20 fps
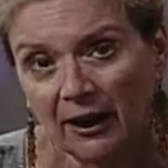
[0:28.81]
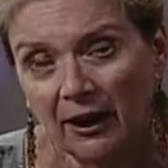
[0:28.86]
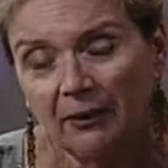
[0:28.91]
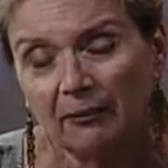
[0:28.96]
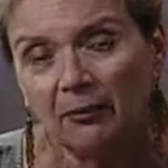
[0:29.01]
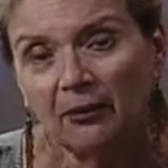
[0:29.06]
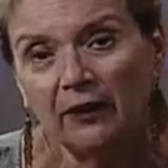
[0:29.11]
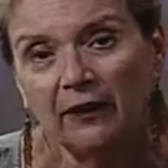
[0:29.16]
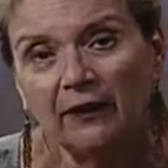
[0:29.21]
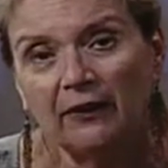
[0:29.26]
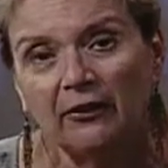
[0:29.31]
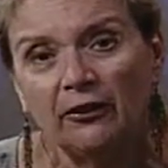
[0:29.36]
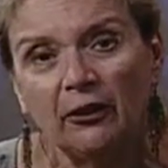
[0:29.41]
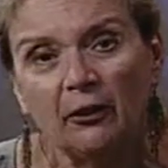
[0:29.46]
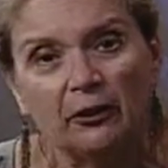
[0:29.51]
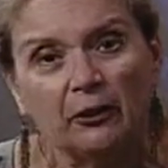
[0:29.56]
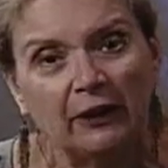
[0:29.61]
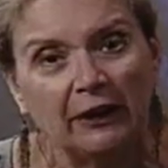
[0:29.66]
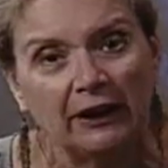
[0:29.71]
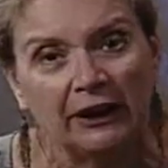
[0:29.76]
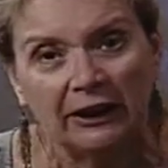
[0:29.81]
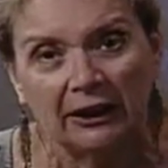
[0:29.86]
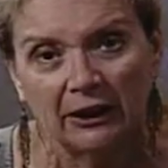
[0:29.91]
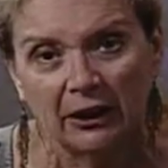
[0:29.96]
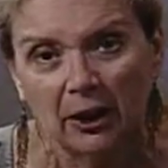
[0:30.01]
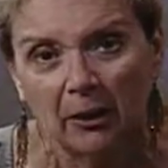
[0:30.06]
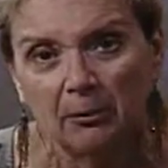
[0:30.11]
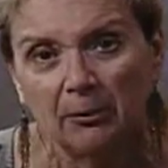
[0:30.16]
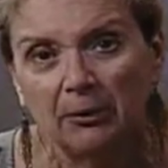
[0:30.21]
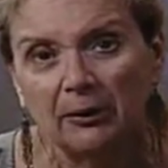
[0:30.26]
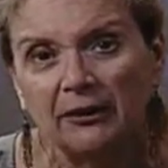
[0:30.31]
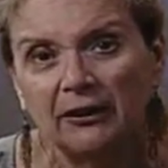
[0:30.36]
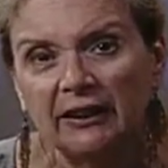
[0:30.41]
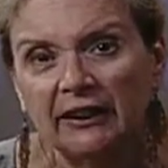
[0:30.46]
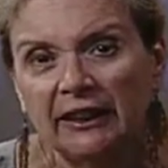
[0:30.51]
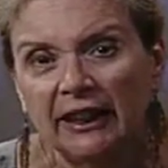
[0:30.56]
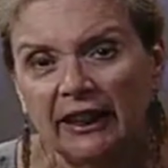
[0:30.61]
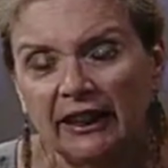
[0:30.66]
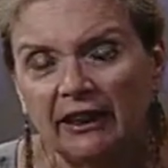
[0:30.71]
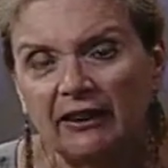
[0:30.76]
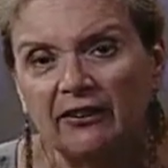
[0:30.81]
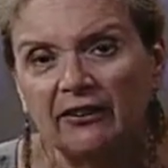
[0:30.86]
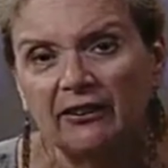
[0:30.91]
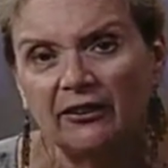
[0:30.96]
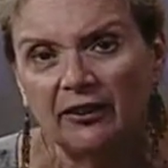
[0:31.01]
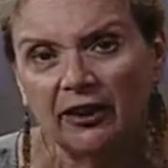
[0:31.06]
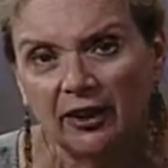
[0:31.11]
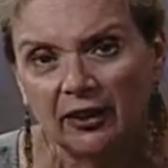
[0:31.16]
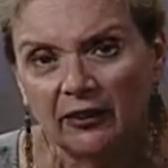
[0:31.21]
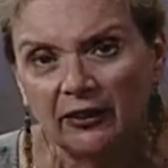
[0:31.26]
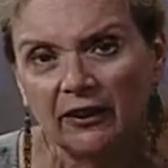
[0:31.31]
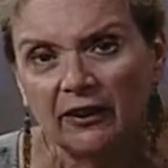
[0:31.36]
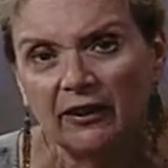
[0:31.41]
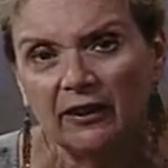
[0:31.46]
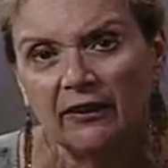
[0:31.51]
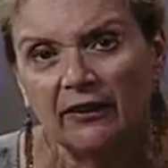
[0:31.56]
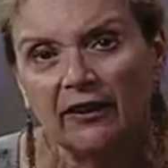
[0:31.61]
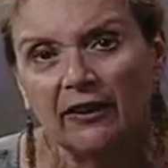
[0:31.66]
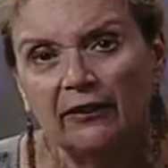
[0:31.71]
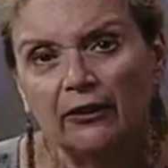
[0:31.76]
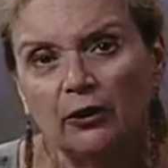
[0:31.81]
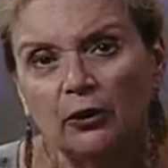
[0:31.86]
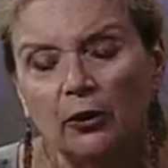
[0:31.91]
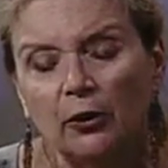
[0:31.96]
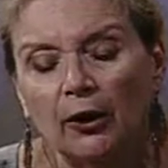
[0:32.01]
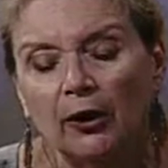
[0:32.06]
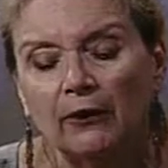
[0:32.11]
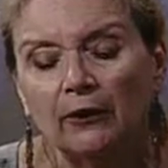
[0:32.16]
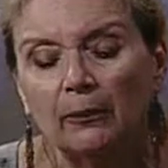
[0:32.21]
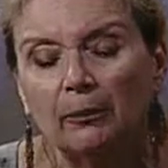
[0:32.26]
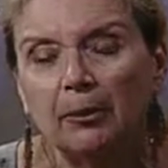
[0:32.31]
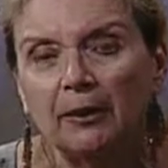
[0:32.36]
I'm just using a couple to get us started in this course.